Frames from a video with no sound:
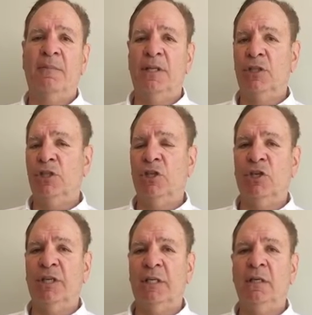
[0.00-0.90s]
the
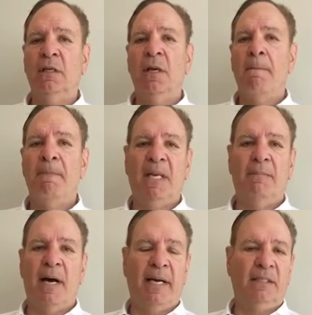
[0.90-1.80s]
attorney
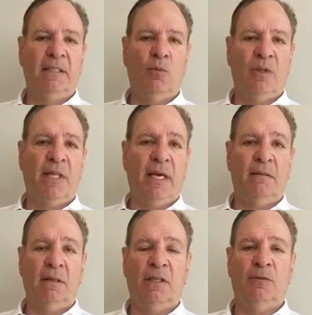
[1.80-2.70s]
minimizing what
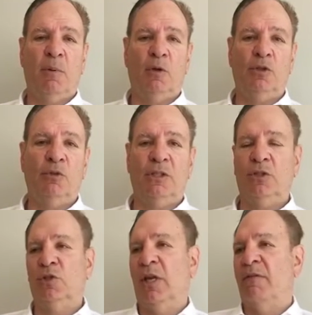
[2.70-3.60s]
that exposure is.
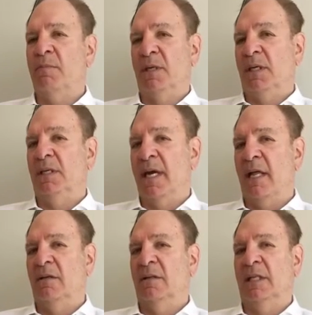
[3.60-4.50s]
You could have $1 million
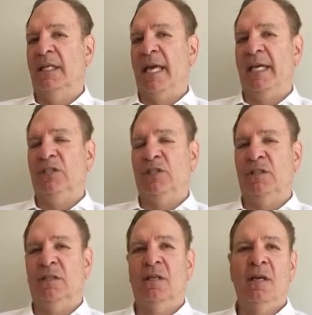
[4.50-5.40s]

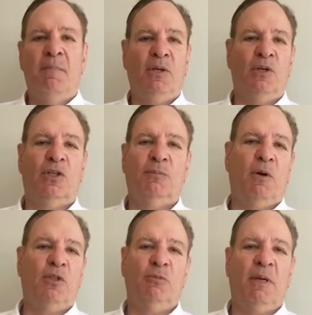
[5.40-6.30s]
litigation, but your
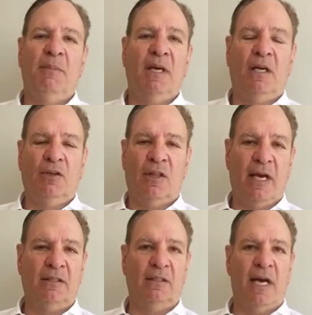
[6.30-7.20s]
exposure may be
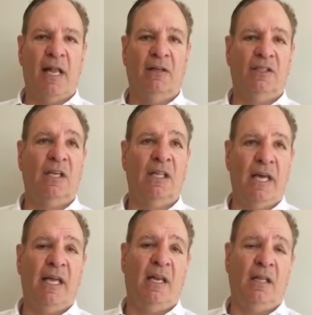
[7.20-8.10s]
$100,000,
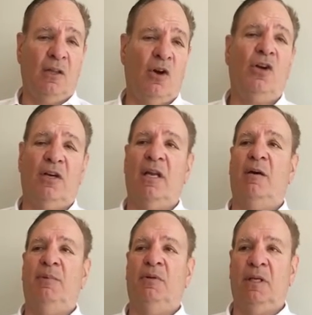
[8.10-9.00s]
and a lawyer can
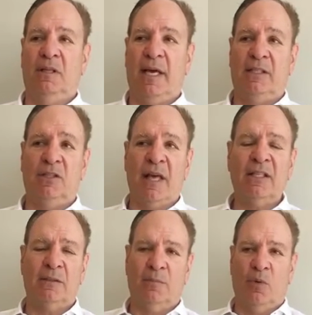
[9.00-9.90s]
help you get that, so
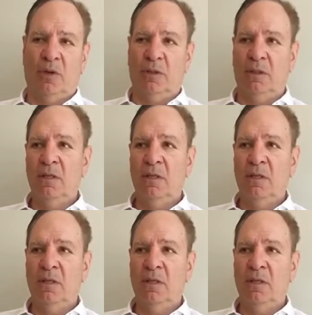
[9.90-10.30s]
that's important.